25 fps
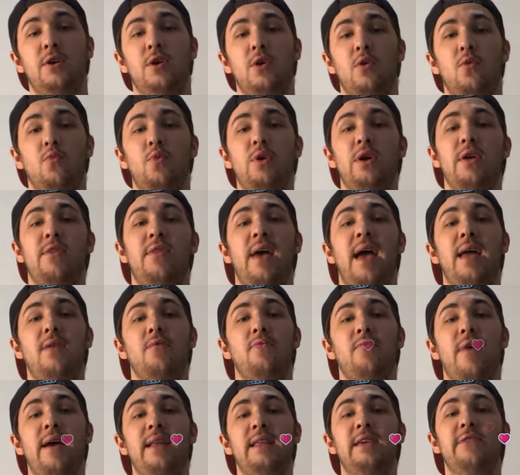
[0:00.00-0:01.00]
we are then
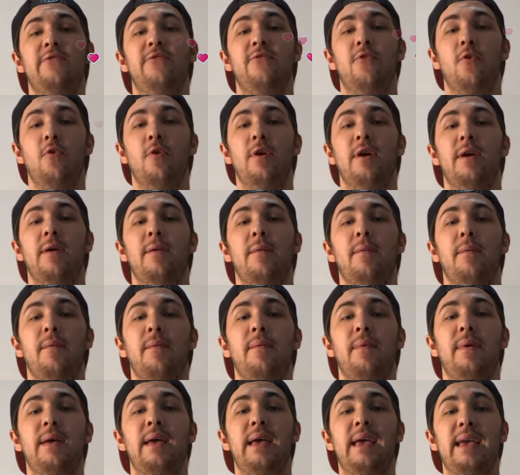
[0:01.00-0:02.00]
ready for
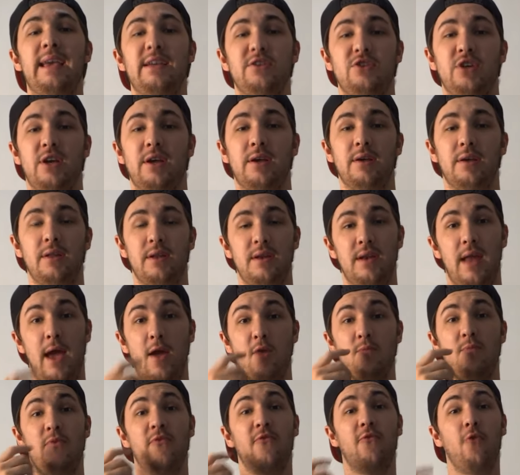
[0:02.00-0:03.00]
aging. Now
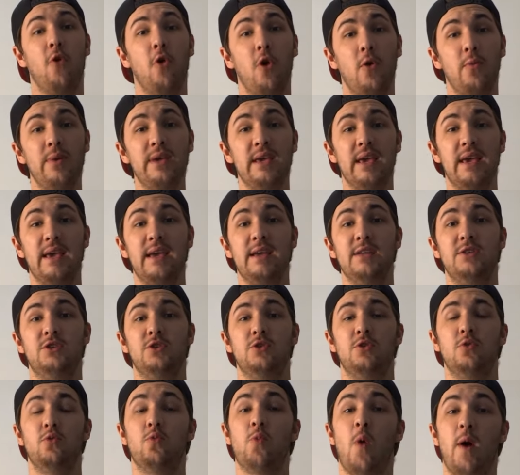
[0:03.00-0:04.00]
before we age,
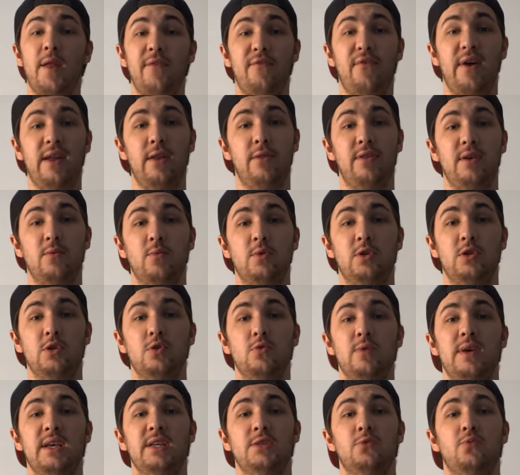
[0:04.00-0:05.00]
the one final thing we do
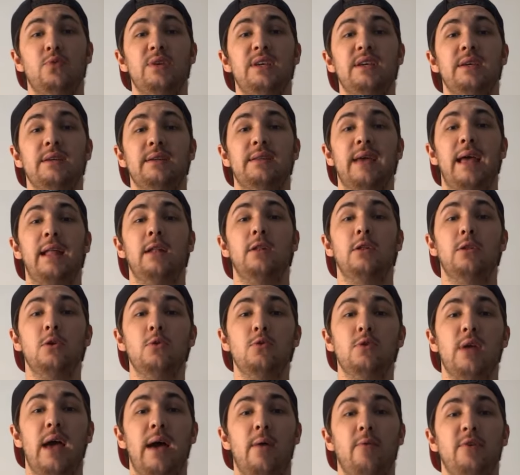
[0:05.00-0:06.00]
is we
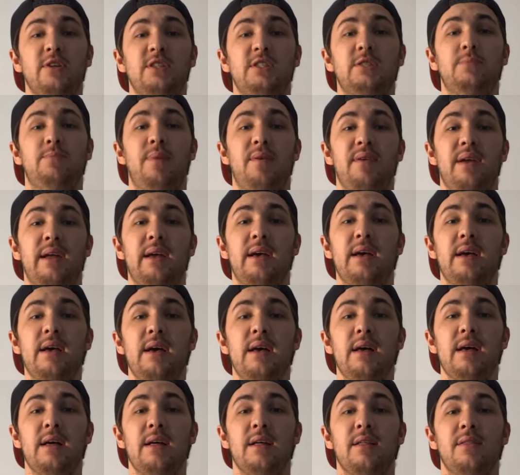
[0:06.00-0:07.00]
dilute our spirit.
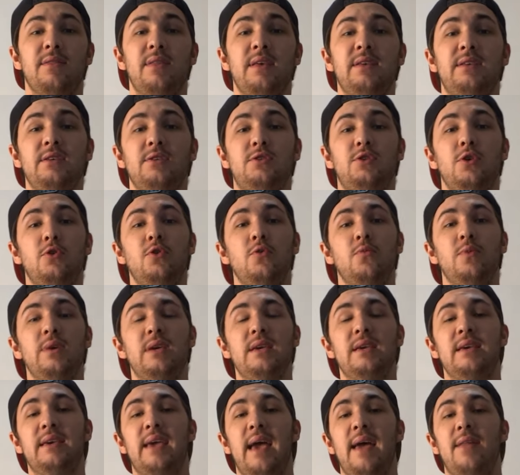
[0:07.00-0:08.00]
This is so that we
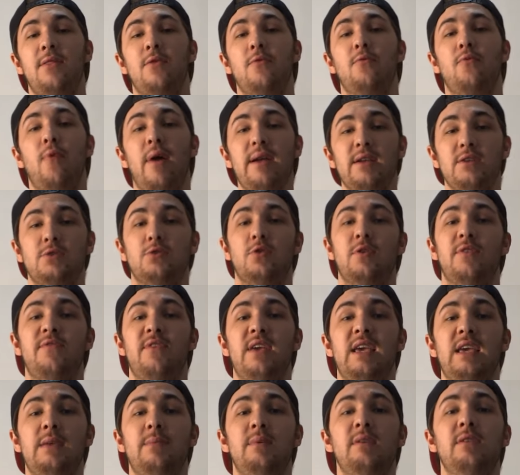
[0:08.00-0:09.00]
can get the right sort of
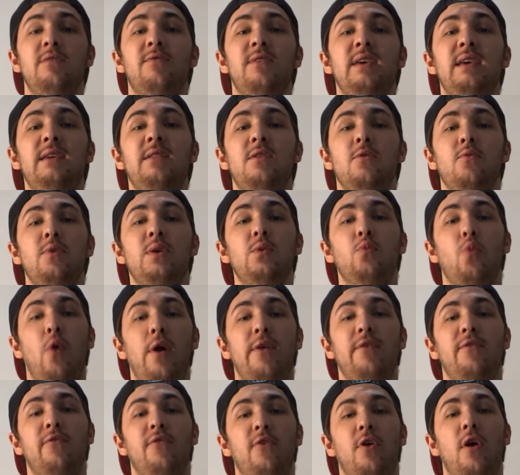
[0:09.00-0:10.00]
ABV that we
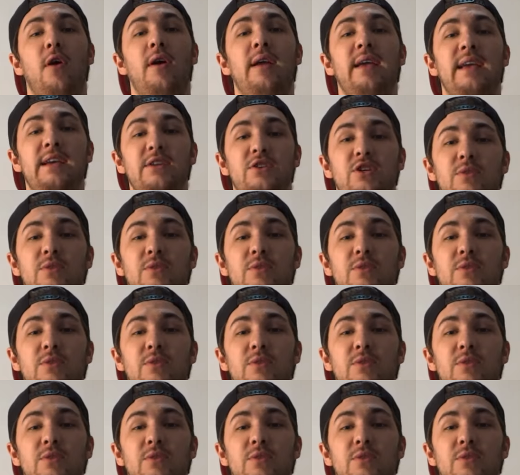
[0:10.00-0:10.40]
want for our aging